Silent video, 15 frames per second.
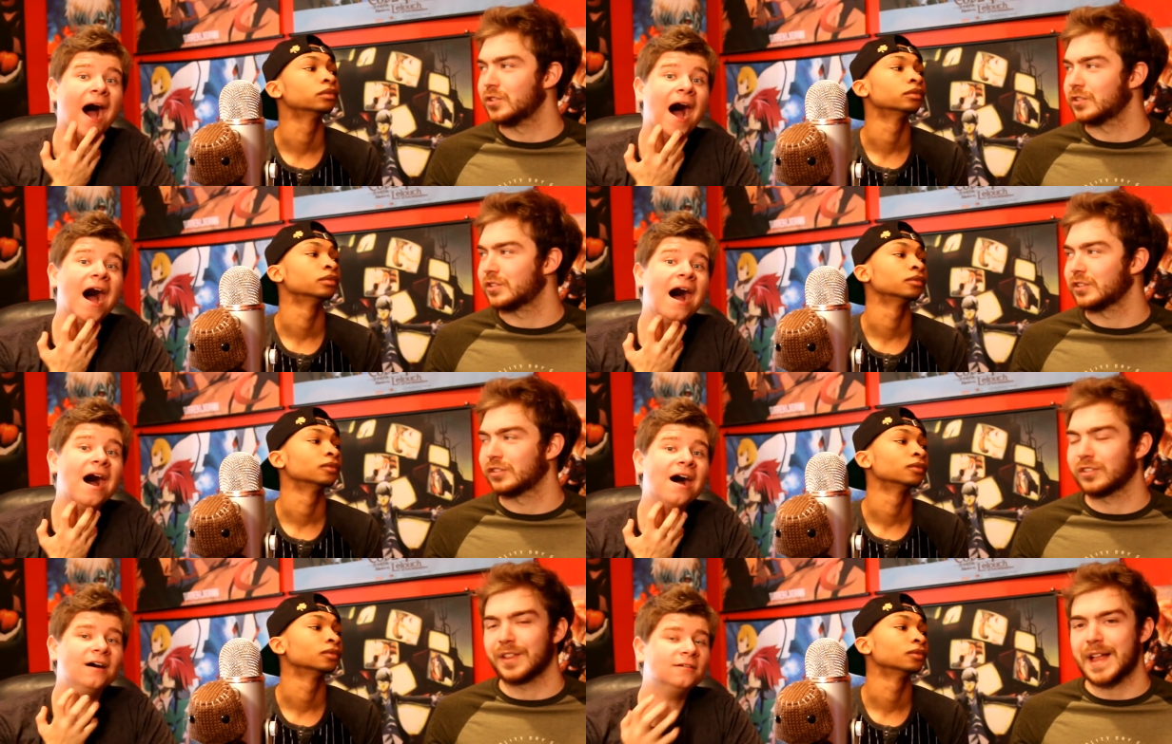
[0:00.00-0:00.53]

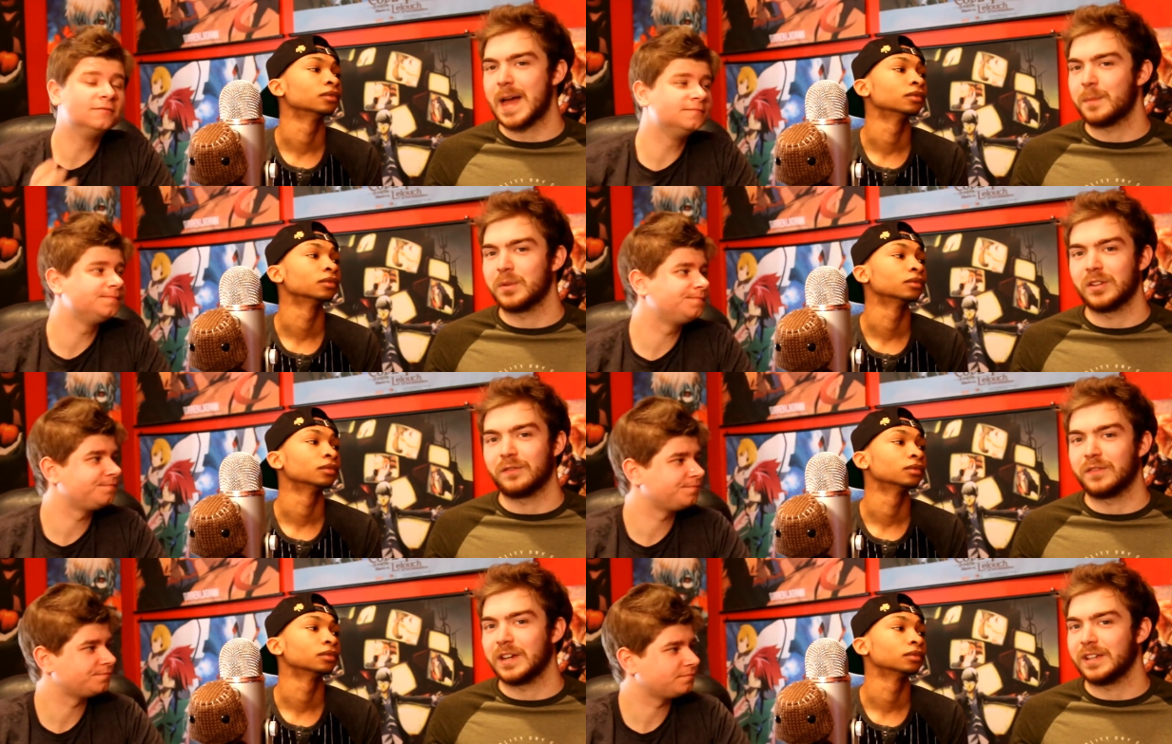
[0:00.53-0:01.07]
Speaker 1: just a
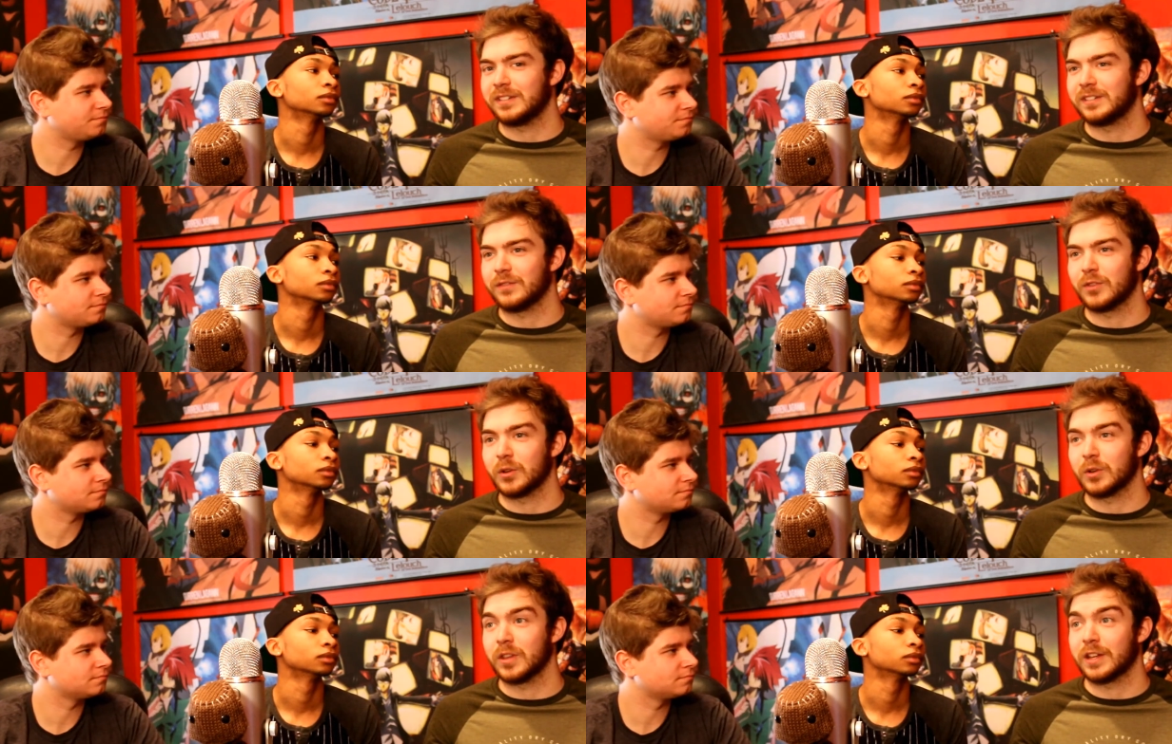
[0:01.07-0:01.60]
slap in the
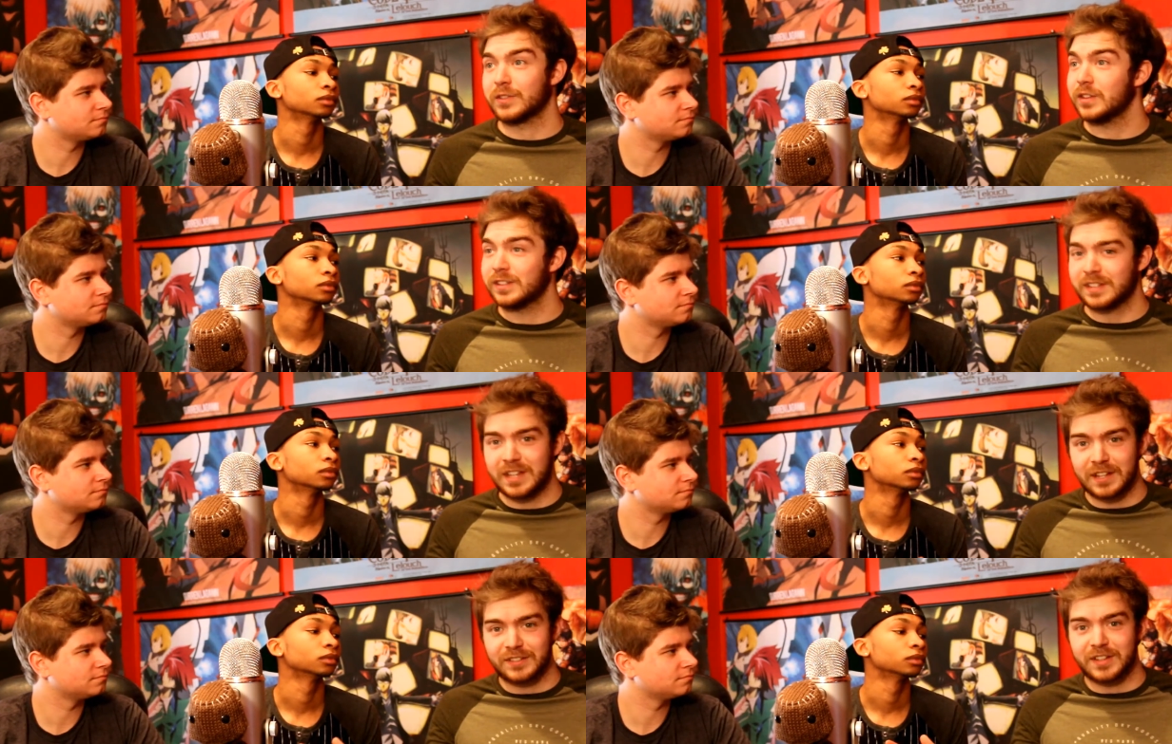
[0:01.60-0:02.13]
face if they're like,
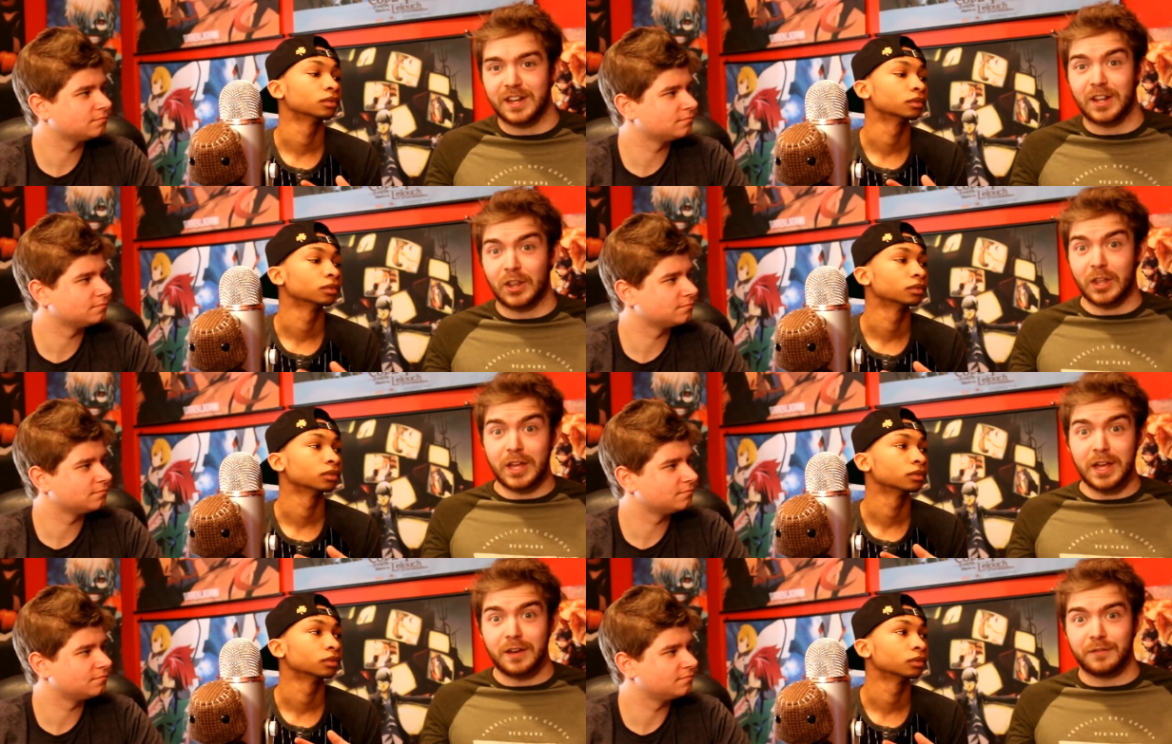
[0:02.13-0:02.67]
this kid's
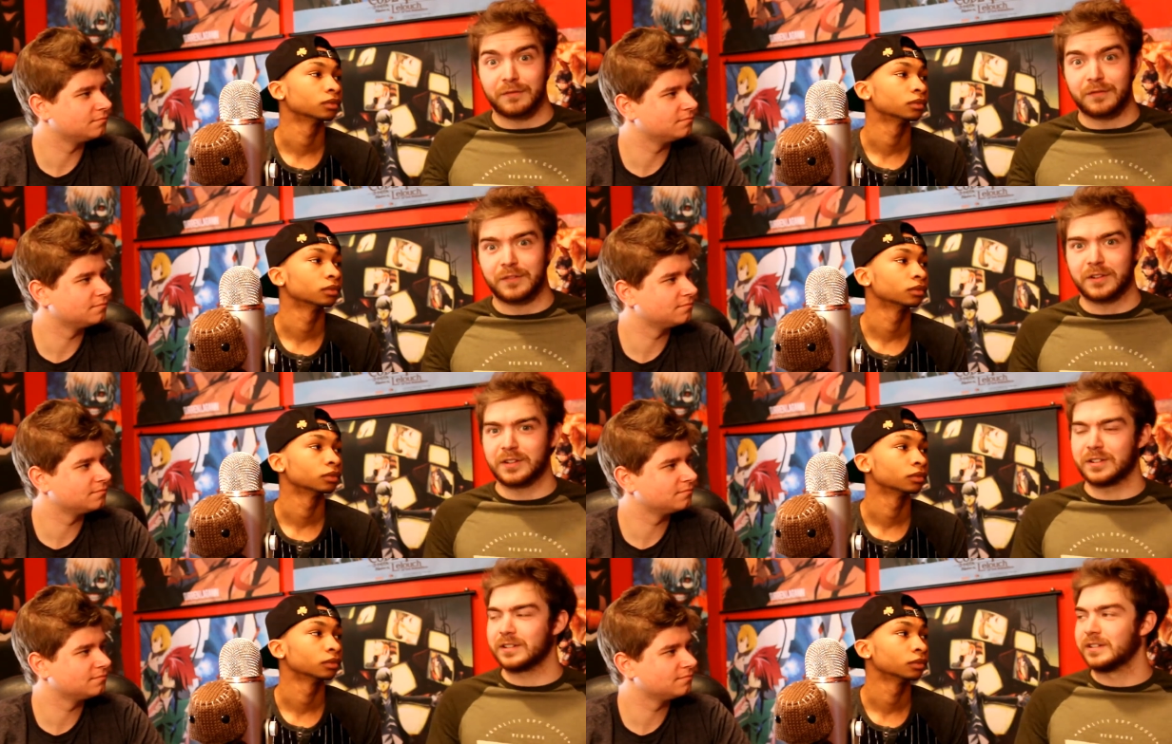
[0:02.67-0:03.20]
gonna
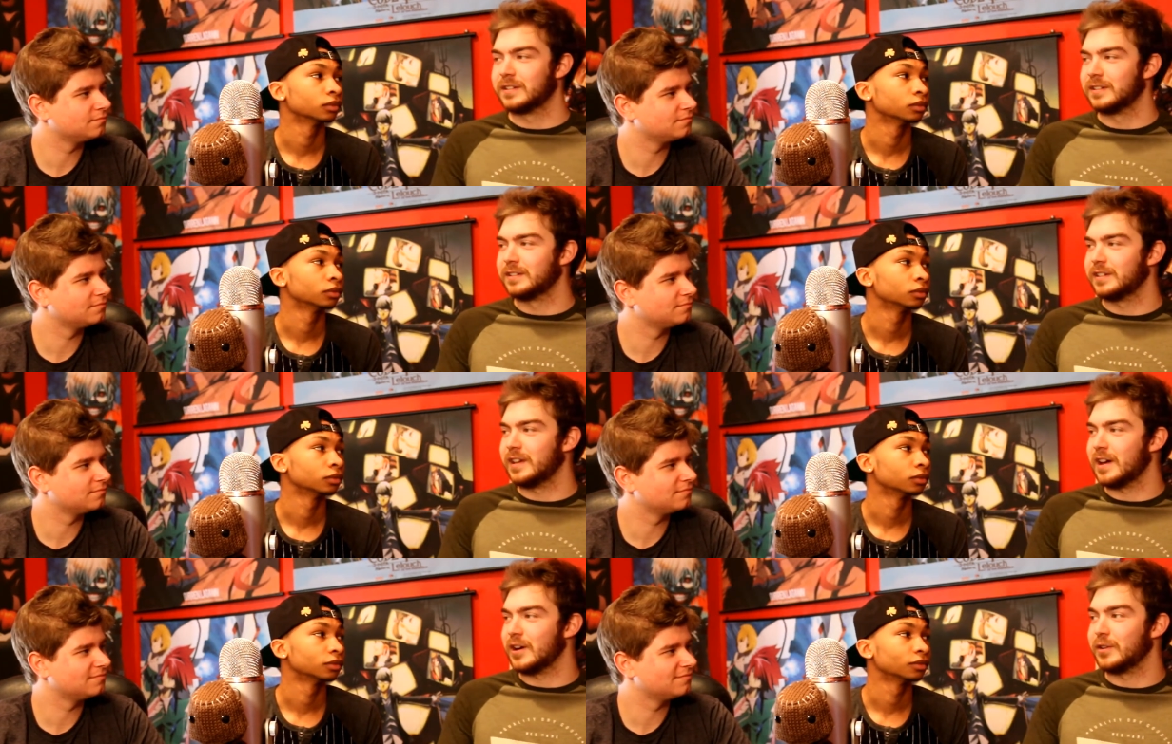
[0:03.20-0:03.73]
live?
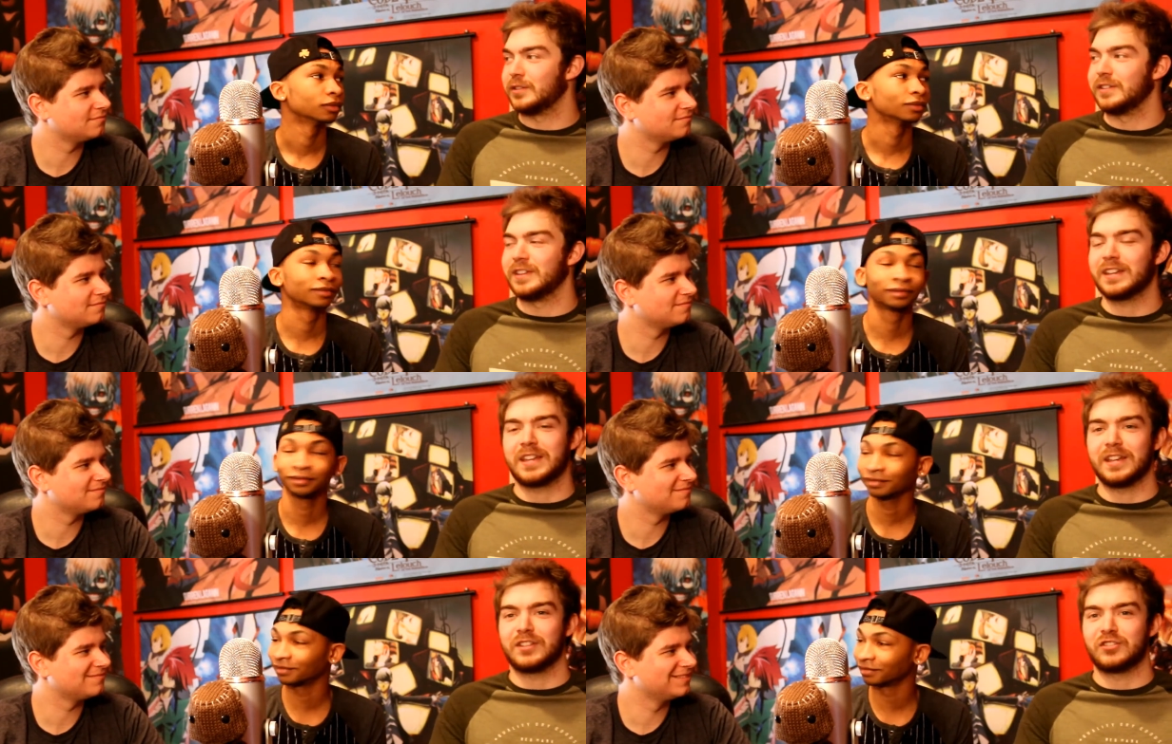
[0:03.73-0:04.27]
No, and
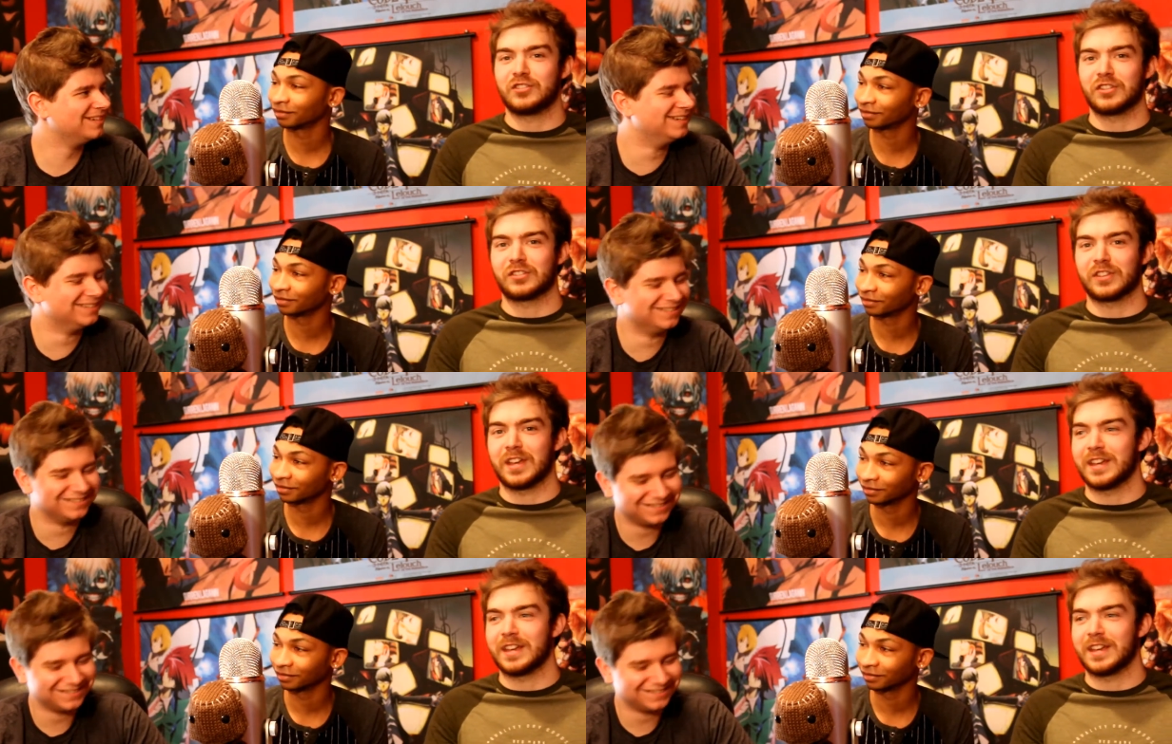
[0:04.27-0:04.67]
the kid's just